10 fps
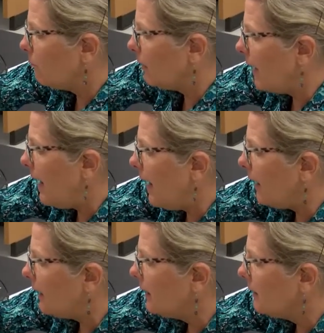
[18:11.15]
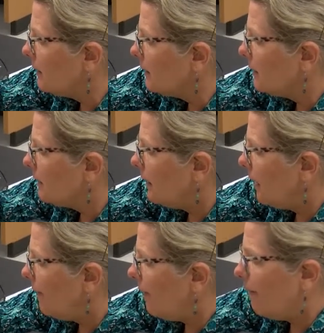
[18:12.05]
black,
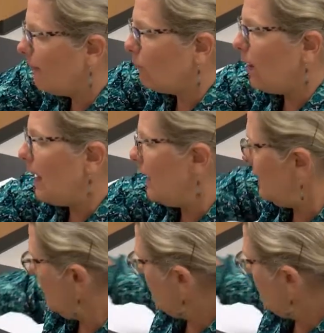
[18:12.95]
and then the red